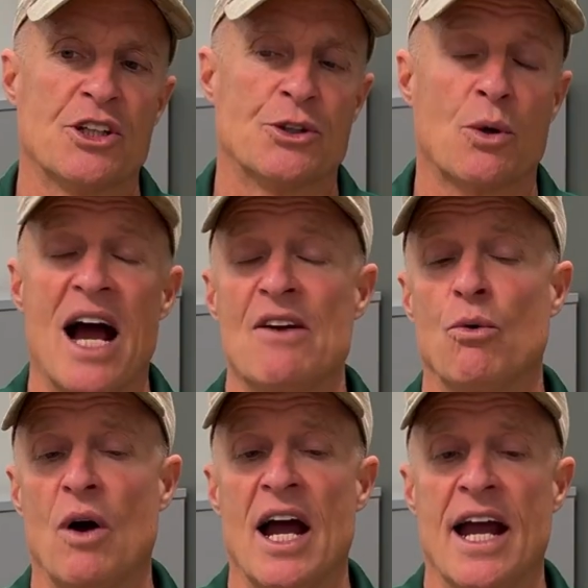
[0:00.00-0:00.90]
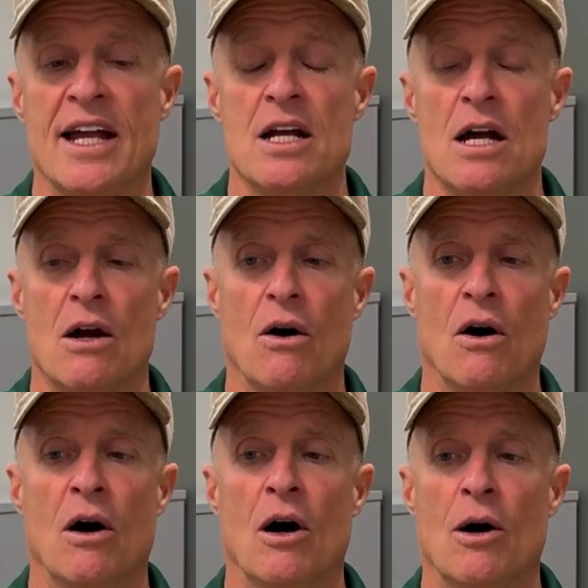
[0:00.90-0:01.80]
a driveway
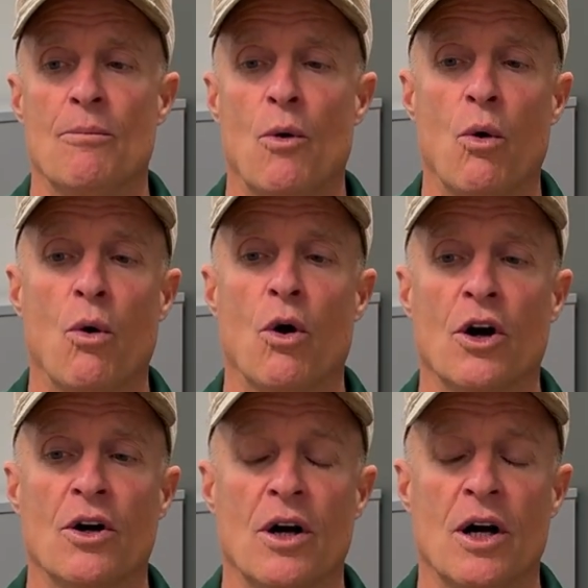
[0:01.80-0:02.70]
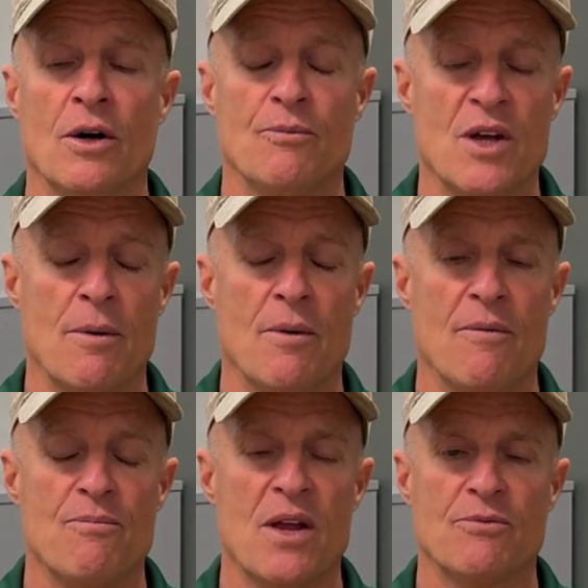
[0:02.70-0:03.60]
or
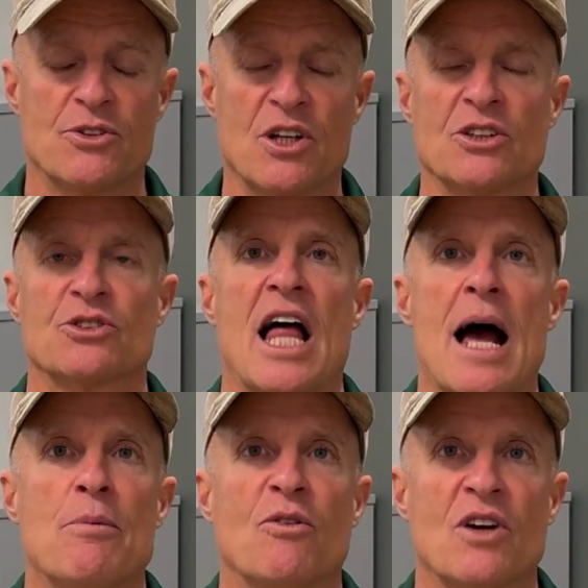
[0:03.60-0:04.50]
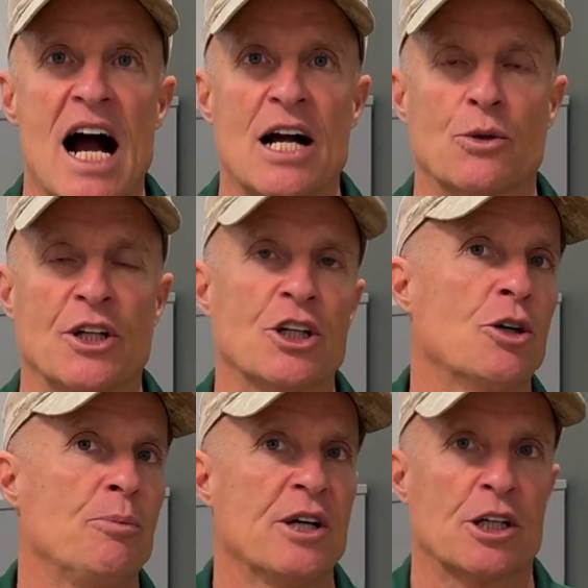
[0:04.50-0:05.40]
a slab of concrete. It
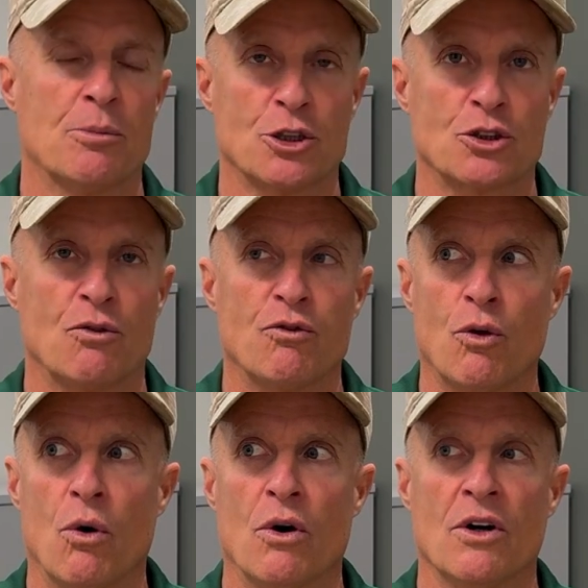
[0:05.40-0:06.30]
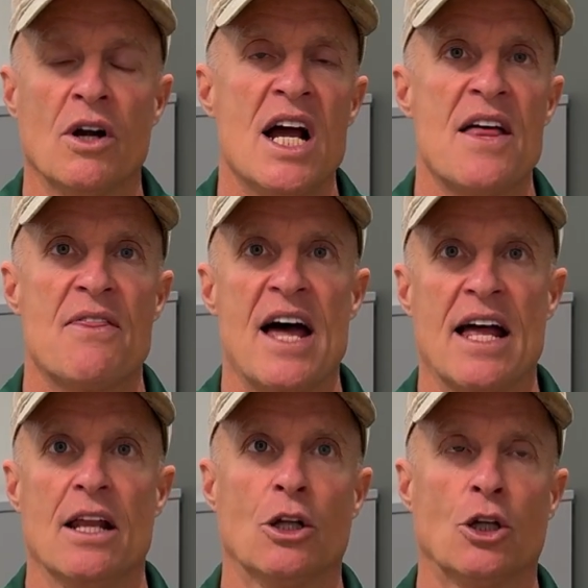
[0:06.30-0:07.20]
could be a commercial floor
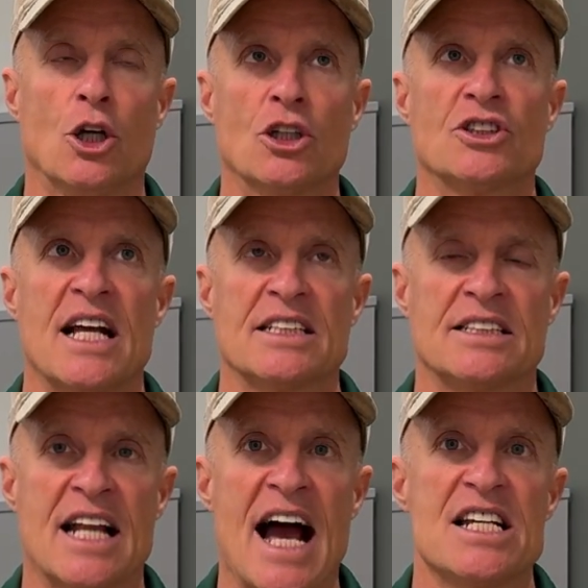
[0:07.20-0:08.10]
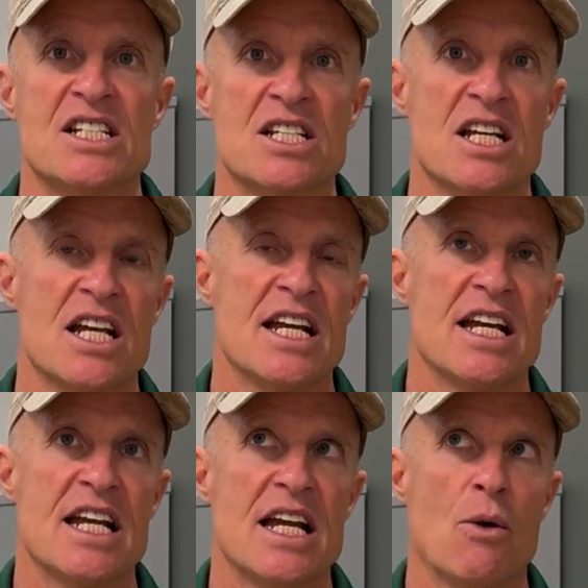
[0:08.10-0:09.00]
that looks as nice
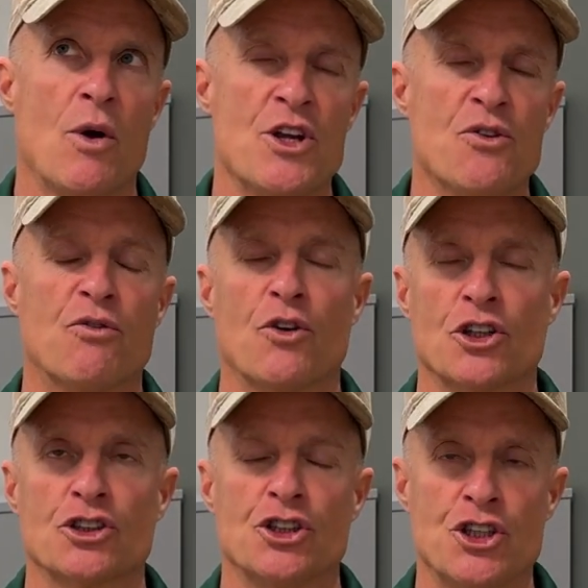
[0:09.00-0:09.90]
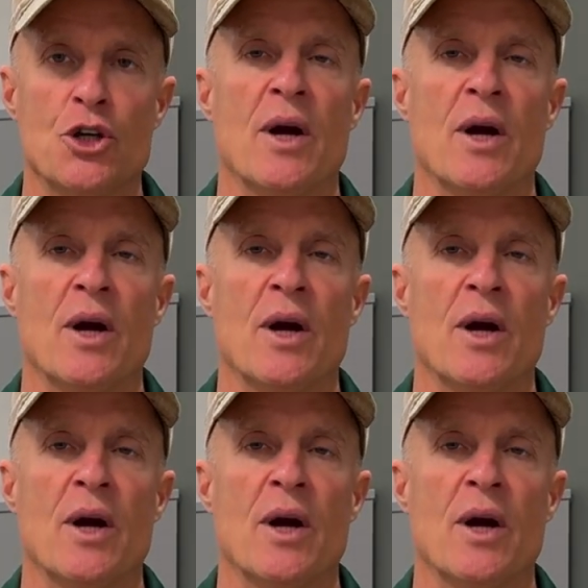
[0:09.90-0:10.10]
when you first do